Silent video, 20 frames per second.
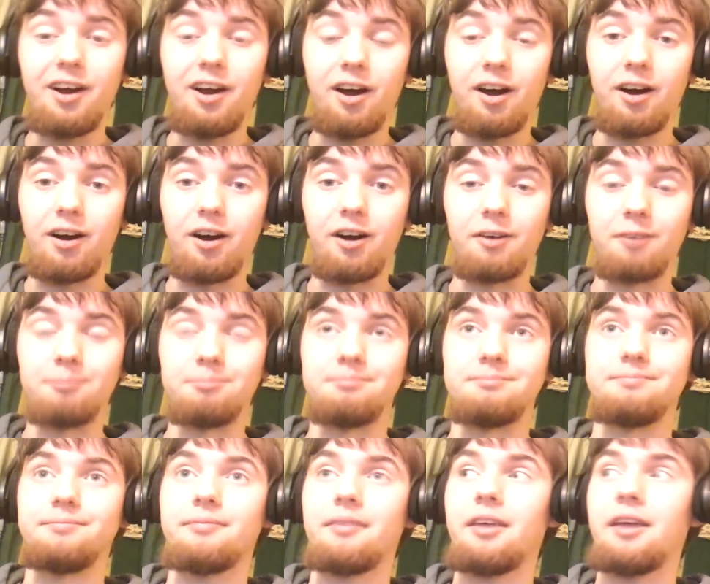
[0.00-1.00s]

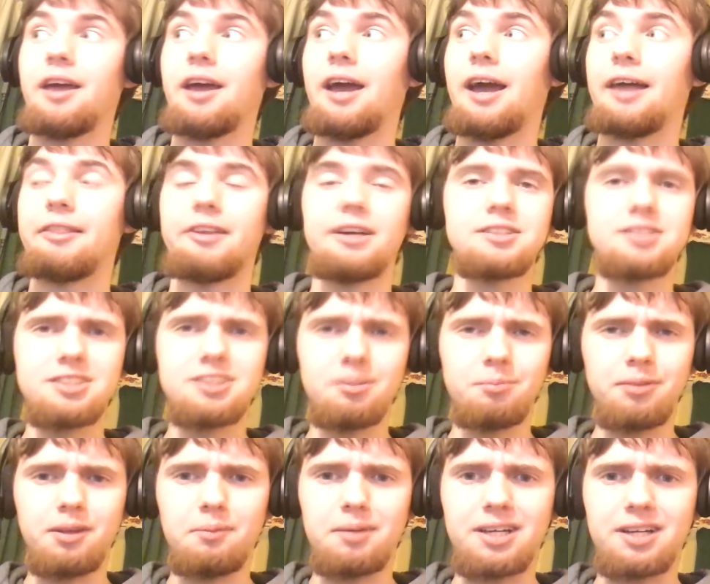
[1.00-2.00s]
um, and that's
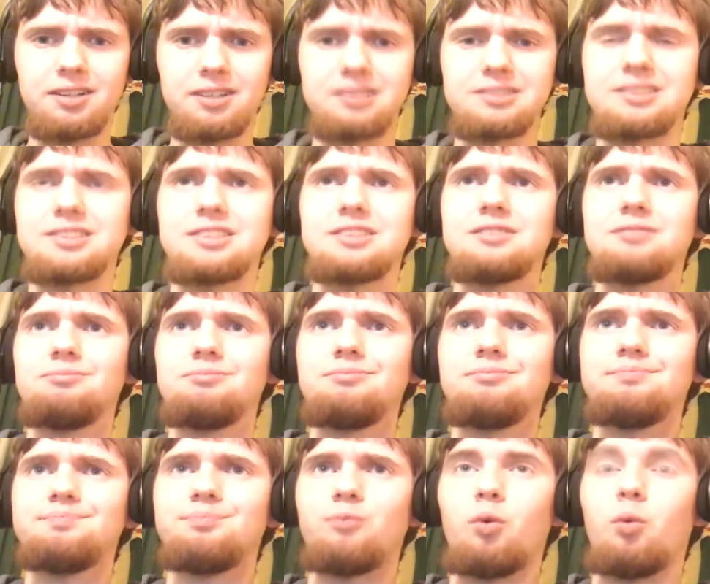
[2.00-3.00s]
simply because,
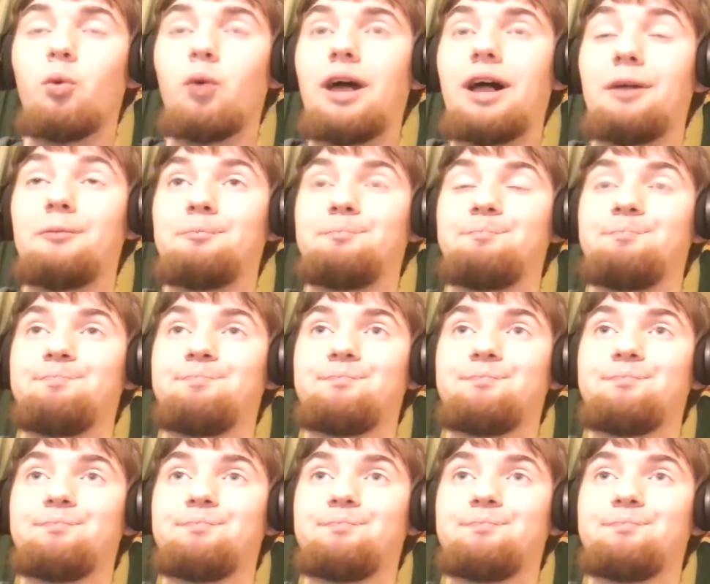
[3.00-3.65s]
well,